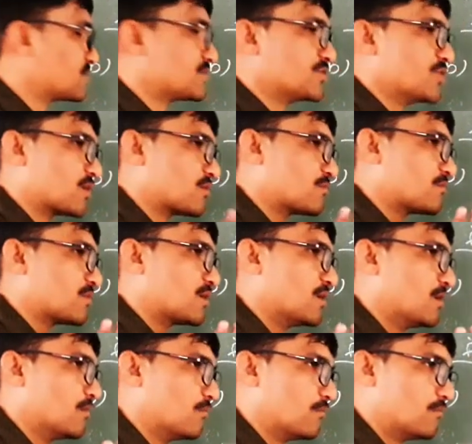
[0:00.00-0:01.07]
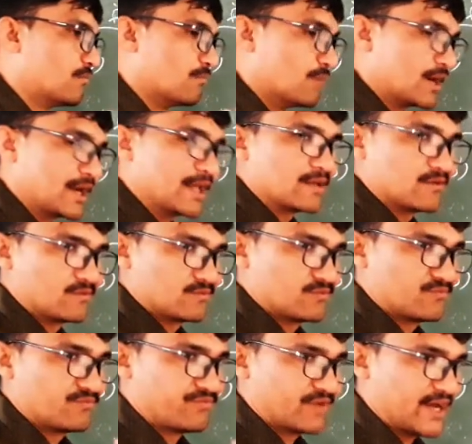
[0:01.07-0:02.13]
your
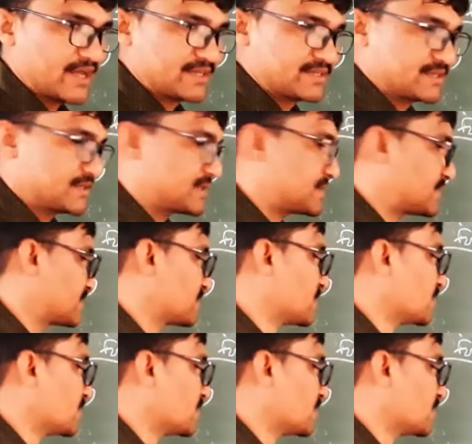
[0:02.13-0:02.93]
money, finance